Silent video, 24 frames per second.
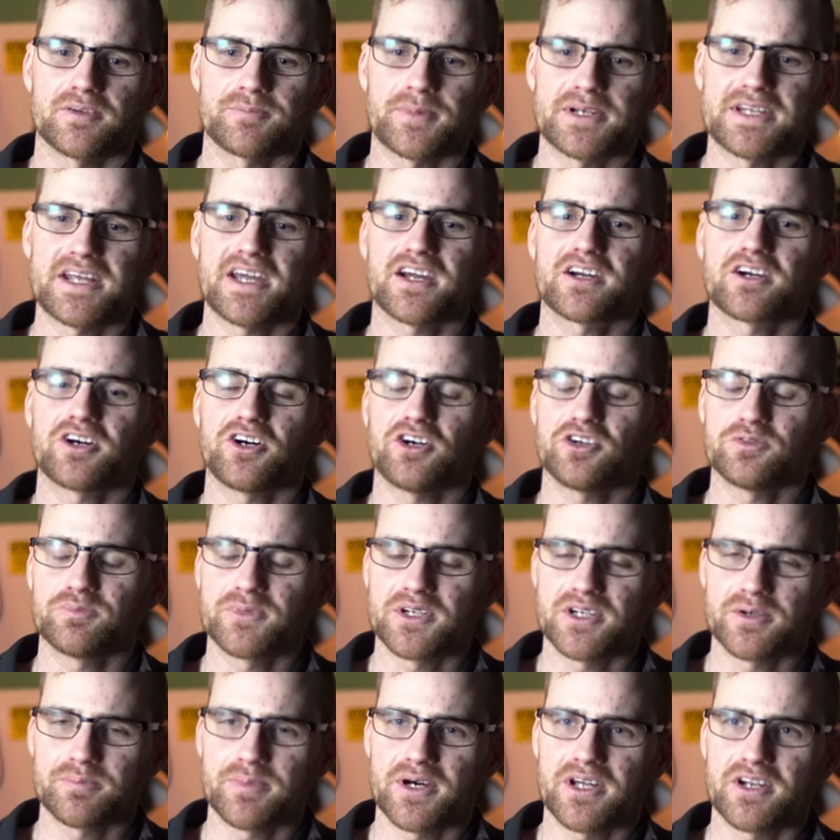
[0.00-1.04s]
And my dad called
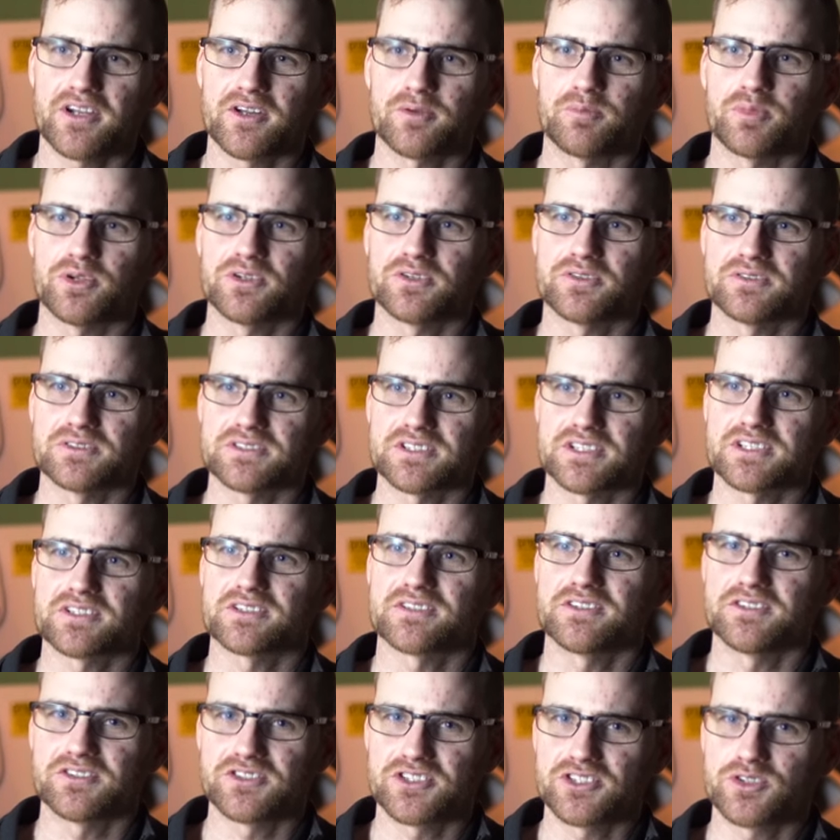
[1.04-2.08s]
me up out of the blue and was like,
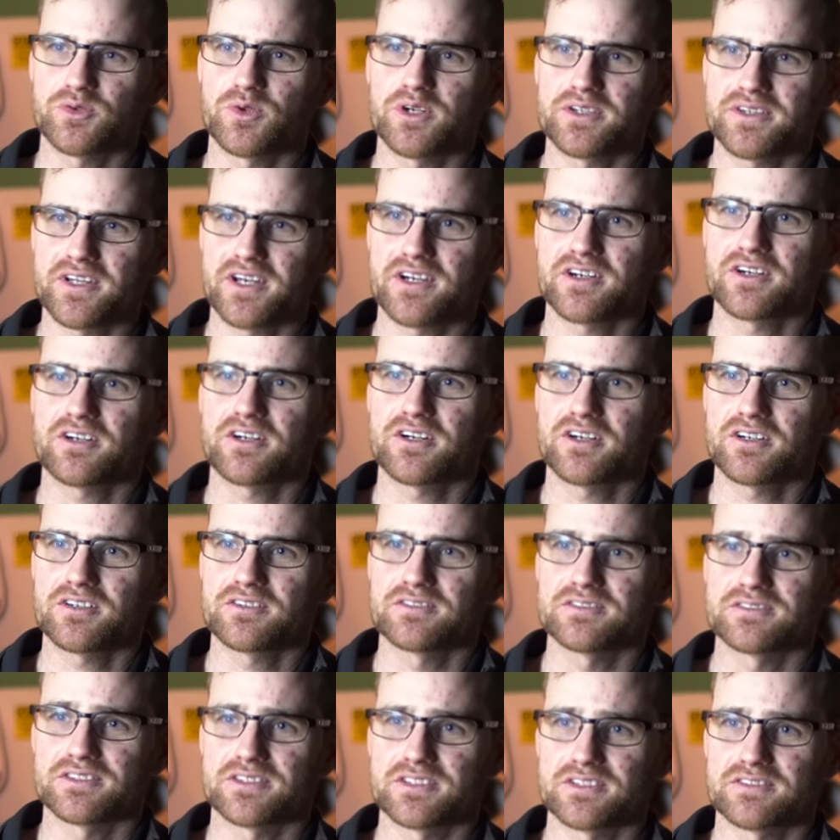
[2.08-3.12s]
"You still want that car?"
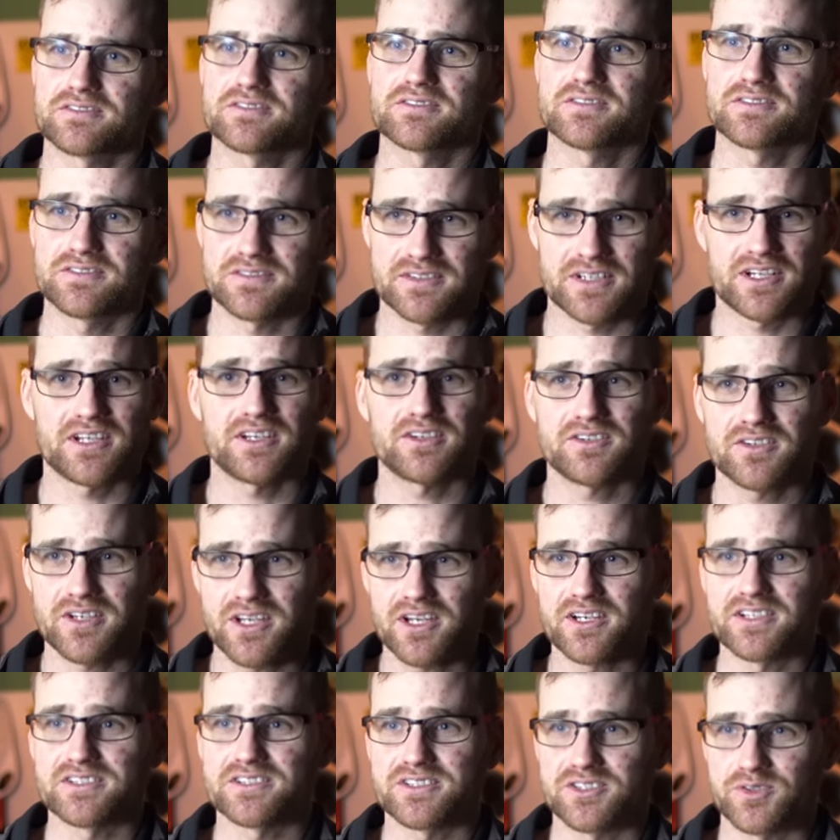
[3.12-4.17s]
I'm like, "Hell
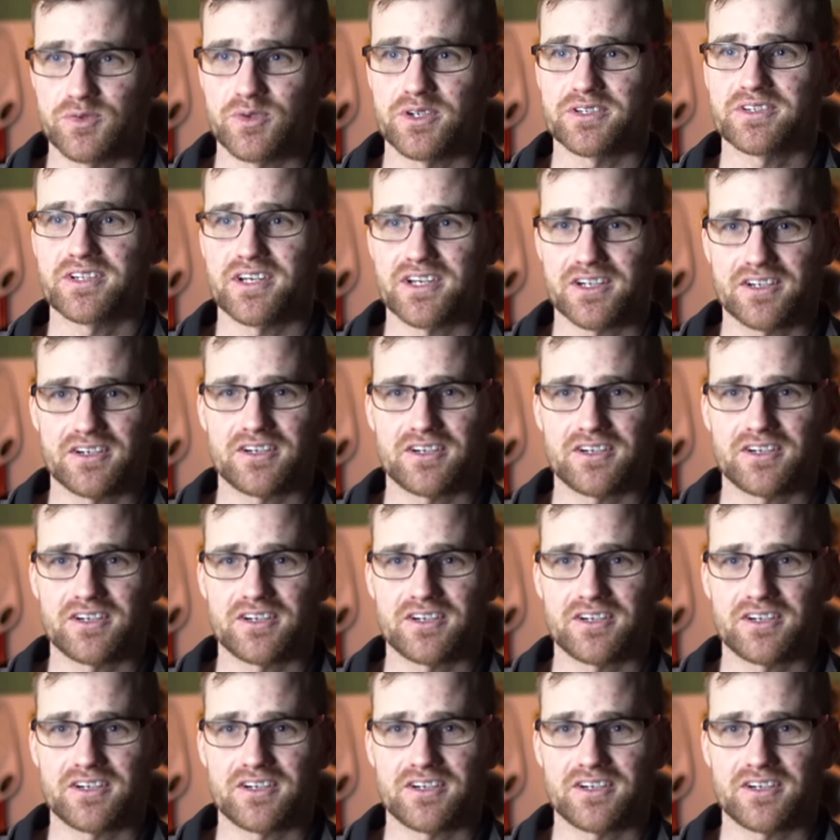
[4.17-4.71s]
yeah, I still want that